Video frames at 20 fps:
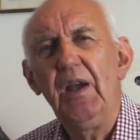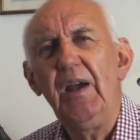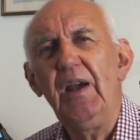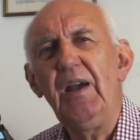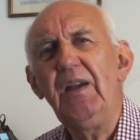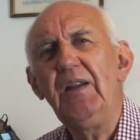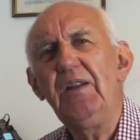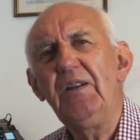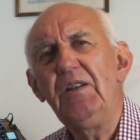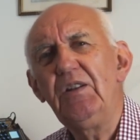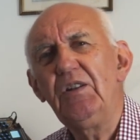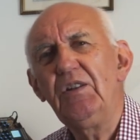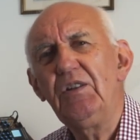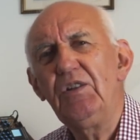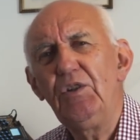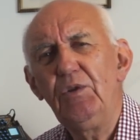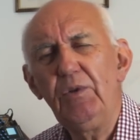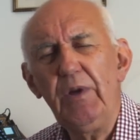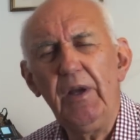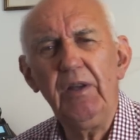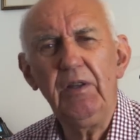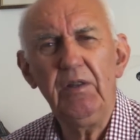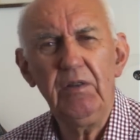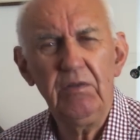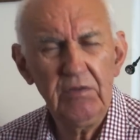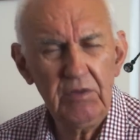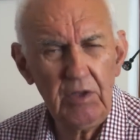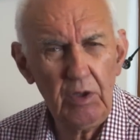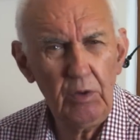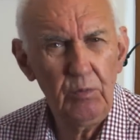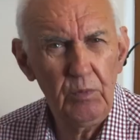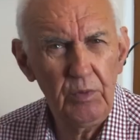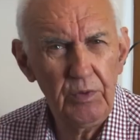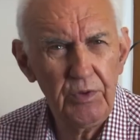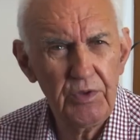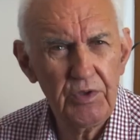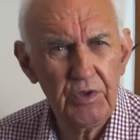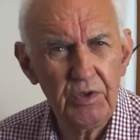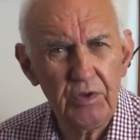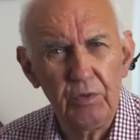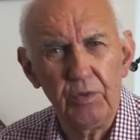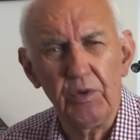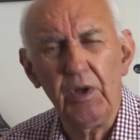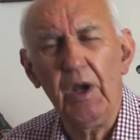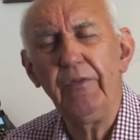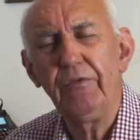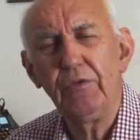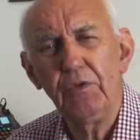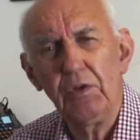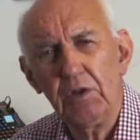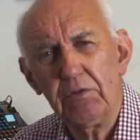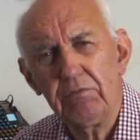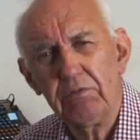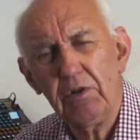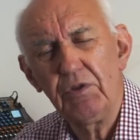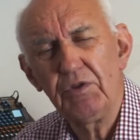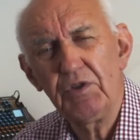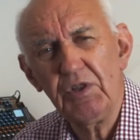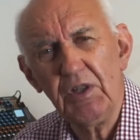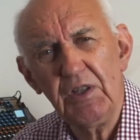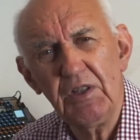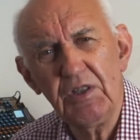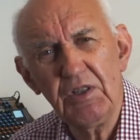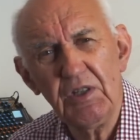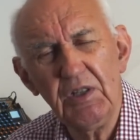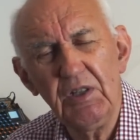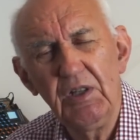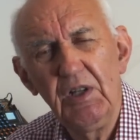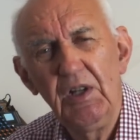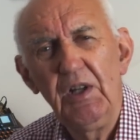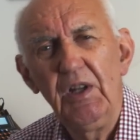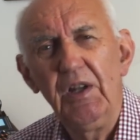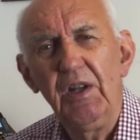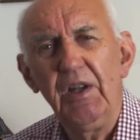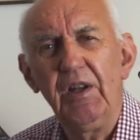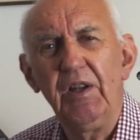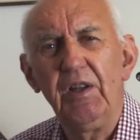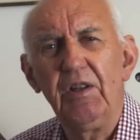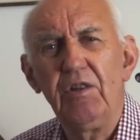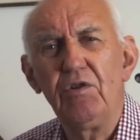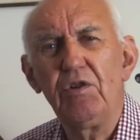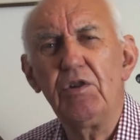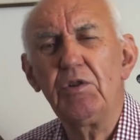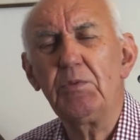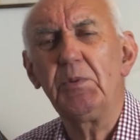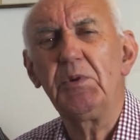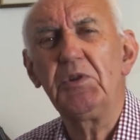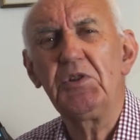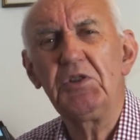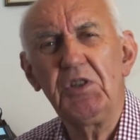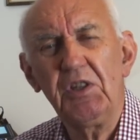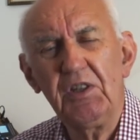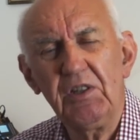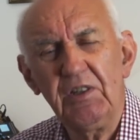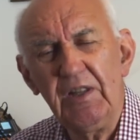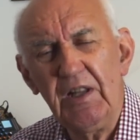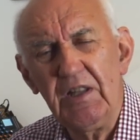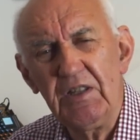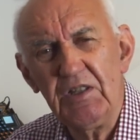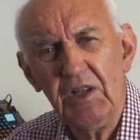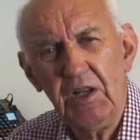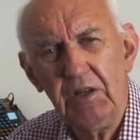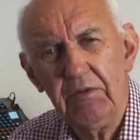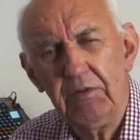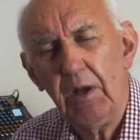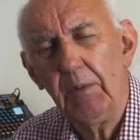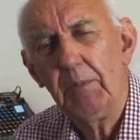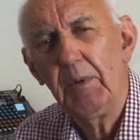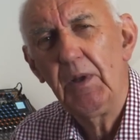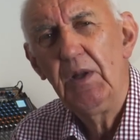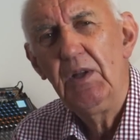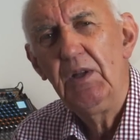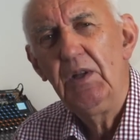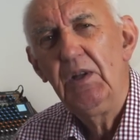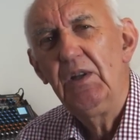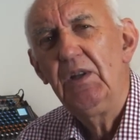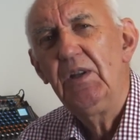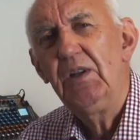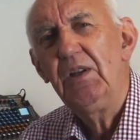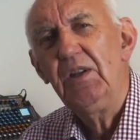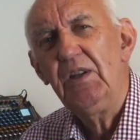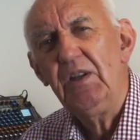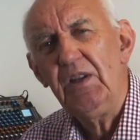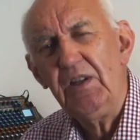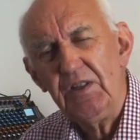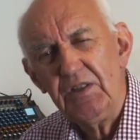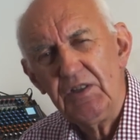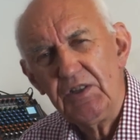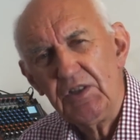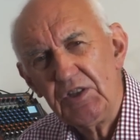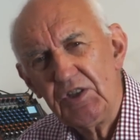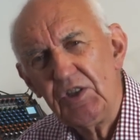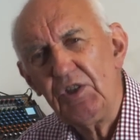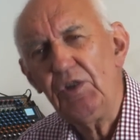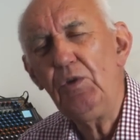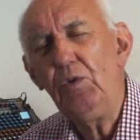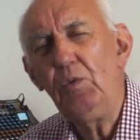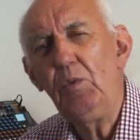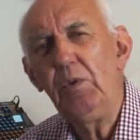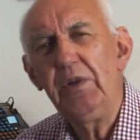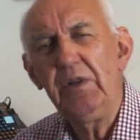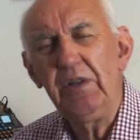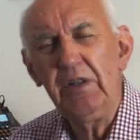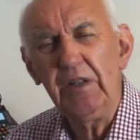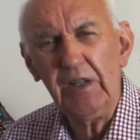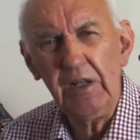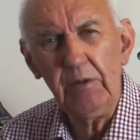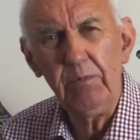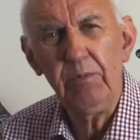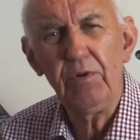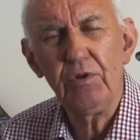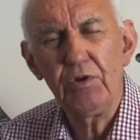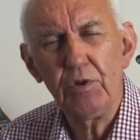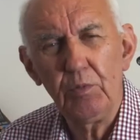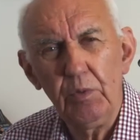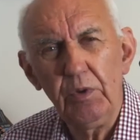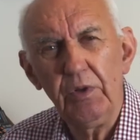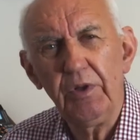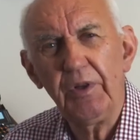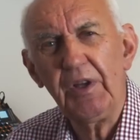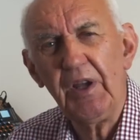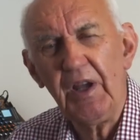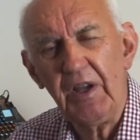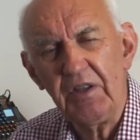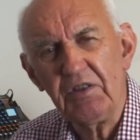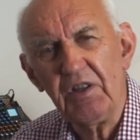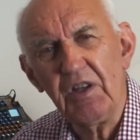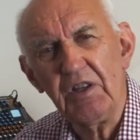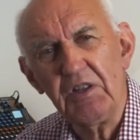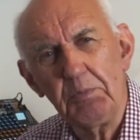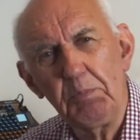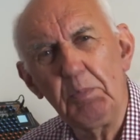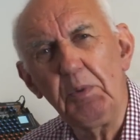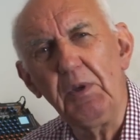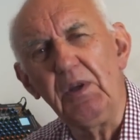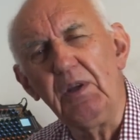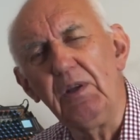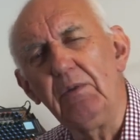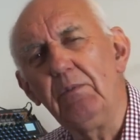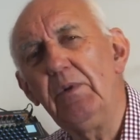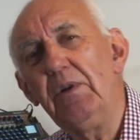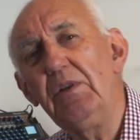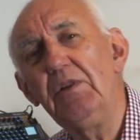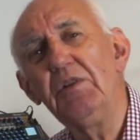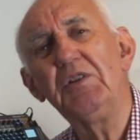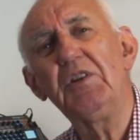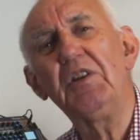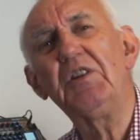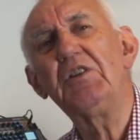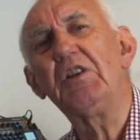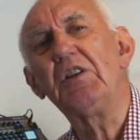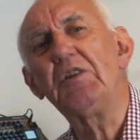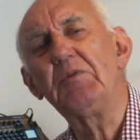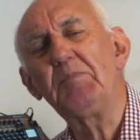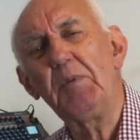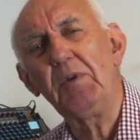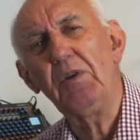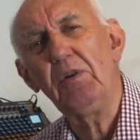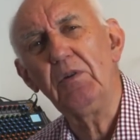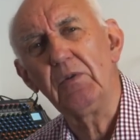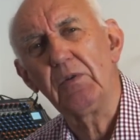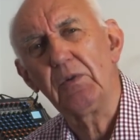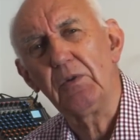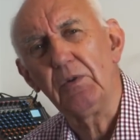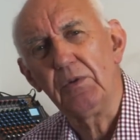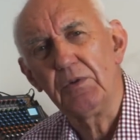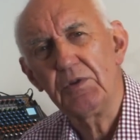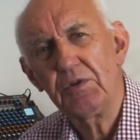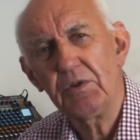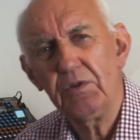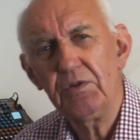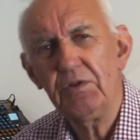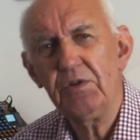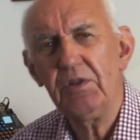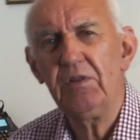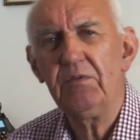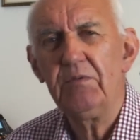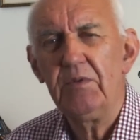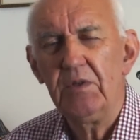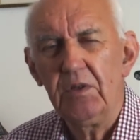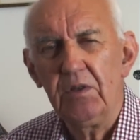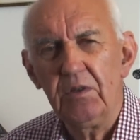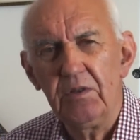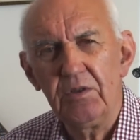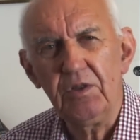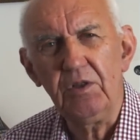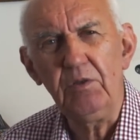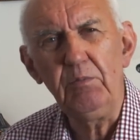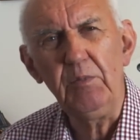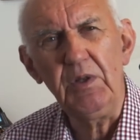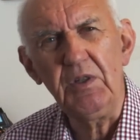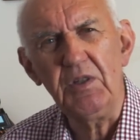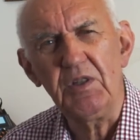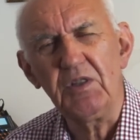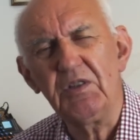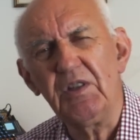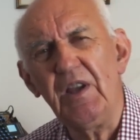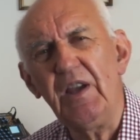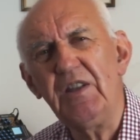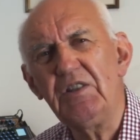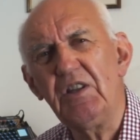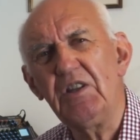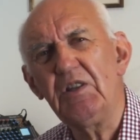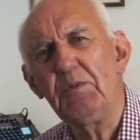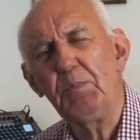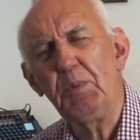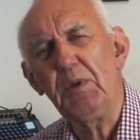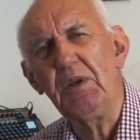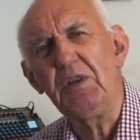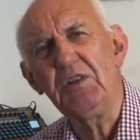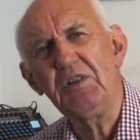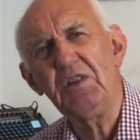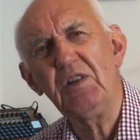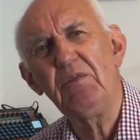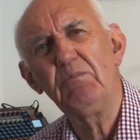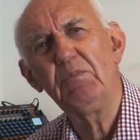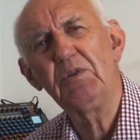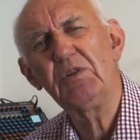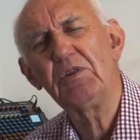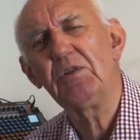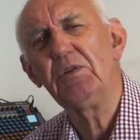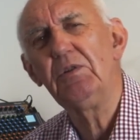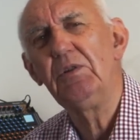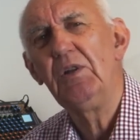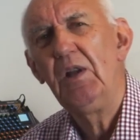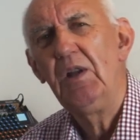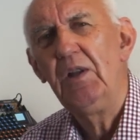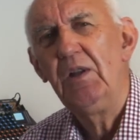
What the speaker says: and you don't want, or you haven't got a rotator, and you just want to stick an antenna up, It still will enable you to work SSB when there's SSB on, of course, because 2 meters SSB seems to